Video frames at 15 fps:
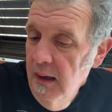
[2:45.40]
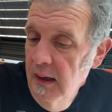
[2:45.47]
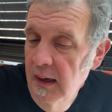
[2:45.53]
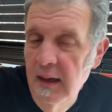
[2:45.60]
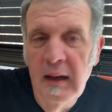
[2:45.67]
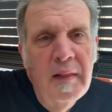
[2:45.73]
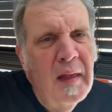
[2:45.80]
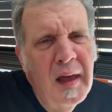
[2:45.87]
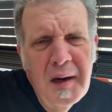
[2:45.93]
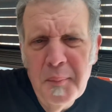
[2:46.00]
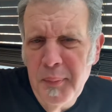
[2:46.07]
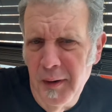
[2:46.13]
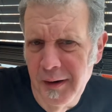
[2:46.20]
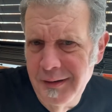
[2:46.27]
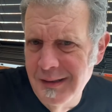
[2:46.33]
And a lot of
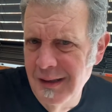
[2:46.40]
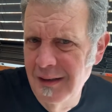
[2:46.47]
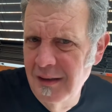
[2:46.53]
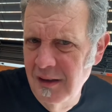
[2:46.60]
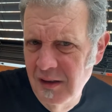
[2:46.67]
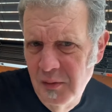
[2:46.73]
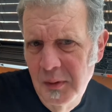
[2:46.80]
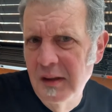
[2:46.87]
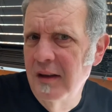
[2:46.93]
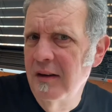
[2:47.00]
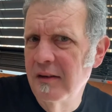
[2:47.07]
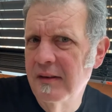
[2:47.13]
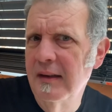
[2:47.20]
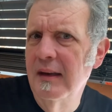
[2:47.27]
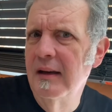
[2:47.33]
bartenders were
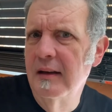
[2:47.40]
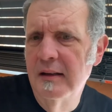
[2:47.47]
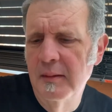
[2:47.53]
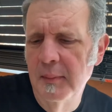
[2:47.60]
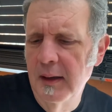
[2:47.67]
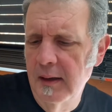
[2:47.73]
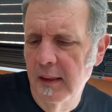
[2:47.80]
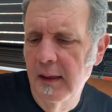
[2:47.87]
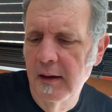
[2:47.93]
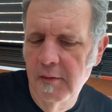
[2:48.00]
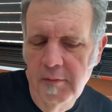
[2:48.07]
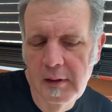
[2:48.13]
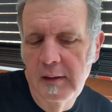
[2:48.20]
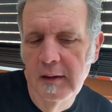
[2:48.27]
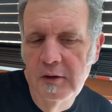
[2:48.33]
using it to make
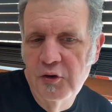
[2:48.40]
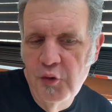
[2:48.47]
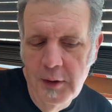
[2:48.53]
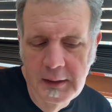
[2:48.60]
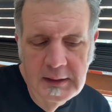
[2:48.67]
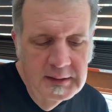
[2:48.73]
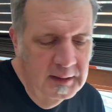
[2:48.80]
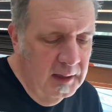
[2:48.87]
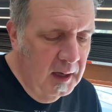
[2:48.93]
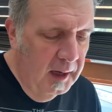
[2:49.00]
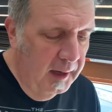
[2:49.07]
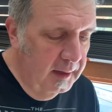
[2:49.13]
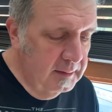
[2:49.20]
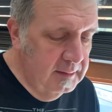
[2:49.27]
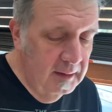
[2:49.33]
really trendy
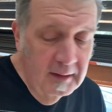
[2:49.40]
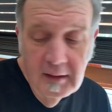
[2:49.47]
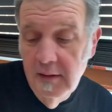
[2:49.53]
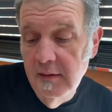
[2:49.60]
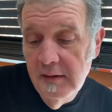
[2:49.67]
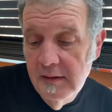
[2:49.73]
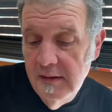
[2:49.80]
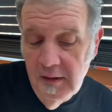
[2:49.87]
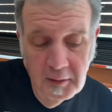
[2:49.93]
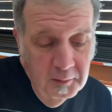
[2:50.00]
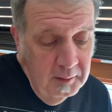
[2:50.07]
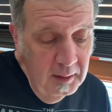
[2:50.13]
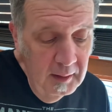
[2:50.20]
cocktails. So